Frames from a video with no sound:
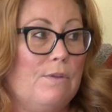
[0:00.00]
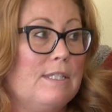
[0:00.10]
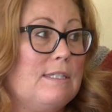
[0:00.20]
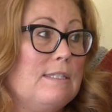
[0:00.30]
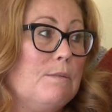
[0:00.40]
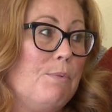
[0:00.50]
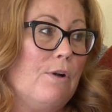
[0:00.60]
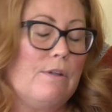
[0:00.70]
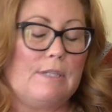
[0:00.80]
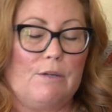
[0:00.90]
This is the
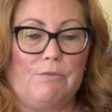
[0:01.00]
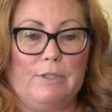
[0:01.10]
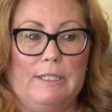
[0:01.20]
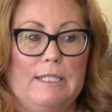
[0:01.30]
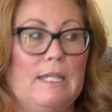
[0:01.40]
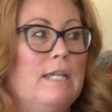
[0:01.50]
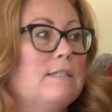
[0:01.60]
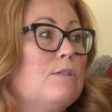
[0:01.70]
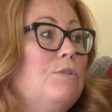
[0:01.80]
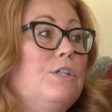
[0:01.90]
part that really
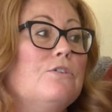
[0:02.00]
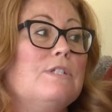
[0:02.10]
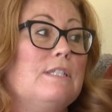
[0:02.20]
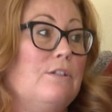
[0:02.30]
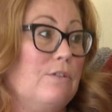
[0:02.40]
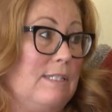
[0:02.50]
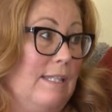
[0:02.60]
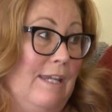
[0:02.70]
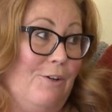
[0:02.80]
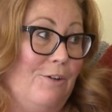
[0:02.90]
so years and years
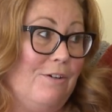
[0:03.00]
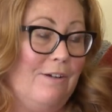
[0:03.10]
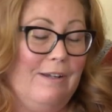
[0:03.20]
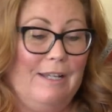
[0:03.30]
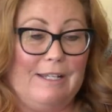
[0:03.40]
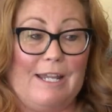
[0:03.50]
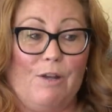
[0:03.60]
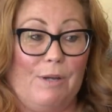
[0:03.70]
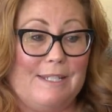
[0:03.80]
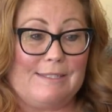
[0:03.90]
later.
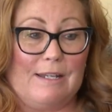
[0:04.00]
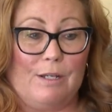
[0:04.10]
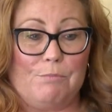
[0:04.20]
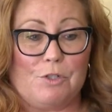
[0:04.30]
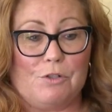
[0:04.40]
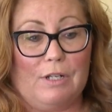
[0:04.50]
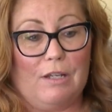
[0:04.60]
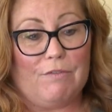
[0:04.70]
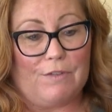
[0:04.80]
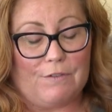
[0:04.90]
Now I said I'm
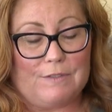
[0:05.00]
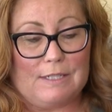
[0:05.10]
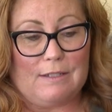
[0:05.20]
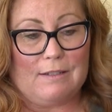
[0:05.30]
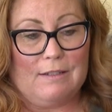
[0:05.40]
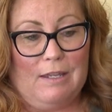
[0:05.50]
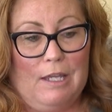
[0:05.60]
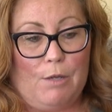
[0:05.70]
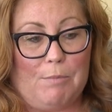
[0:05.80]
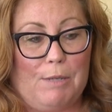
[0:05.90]
turning 50.
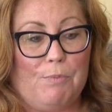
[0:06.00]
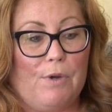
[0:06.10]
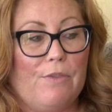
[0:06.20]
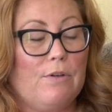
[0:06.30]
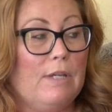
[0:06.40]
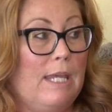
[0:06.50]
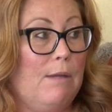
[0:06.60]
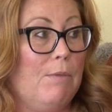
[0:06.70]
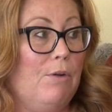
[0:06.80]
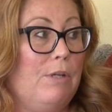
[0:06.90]
My brother
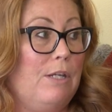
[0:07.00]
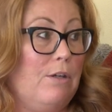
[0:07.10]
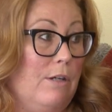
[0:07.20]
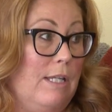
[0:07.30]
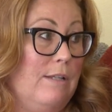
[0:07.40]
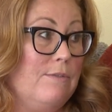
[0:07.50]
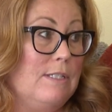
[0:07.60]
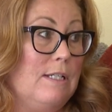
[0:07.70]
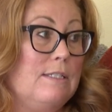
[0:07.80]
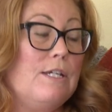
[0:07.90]
came out here. He lives
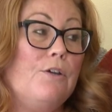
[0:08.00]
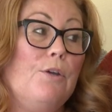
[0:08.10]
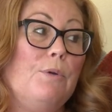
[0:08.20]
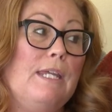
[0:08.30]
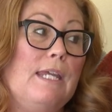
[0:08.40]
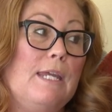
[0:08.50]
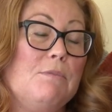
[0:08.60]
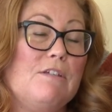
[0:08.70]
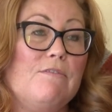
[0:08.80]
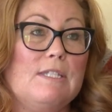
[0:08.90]
in Ontario. He came
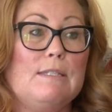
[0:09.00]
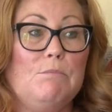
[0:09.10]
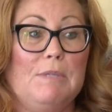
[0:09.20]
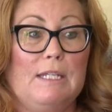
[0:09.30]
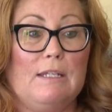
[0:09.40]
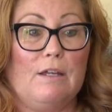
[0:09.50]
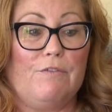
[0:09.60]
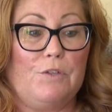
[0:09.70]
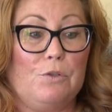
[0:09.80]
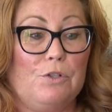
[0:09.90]
to visit me a
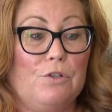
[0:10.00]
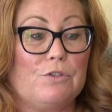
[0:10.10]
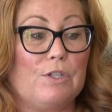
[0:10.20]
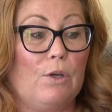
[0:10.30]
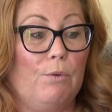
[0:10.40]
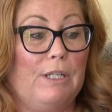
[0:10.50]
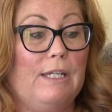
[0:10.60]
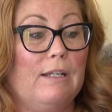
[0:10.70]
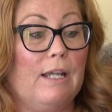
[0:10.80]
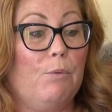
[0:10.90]
few years ago, and
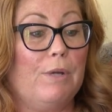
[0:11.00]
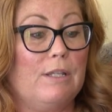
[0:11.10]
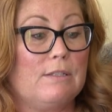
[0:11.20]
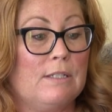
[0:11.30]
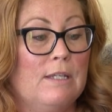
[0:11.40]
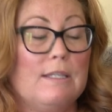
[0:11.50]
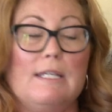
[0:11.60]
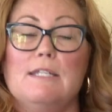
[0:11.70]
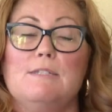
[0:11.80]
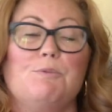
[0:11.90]
he and I went. The
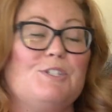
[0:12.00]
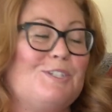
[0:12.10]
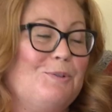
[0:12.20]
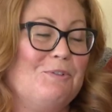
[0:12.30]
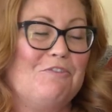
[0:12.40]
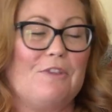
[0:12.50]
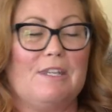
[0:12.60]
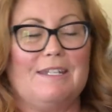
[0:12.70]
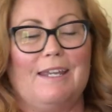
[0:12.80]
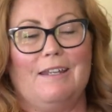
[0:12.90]
kids were in school for
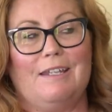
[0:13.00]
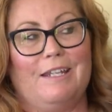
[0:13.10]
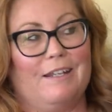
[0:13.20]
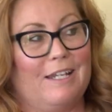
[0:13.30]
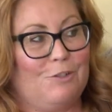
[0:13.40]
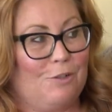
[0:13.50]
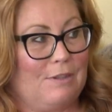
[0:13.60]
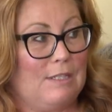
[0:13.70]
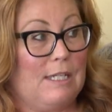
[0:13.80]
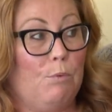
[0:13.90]
the day, and he and I took
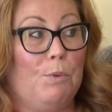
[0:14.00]
the day.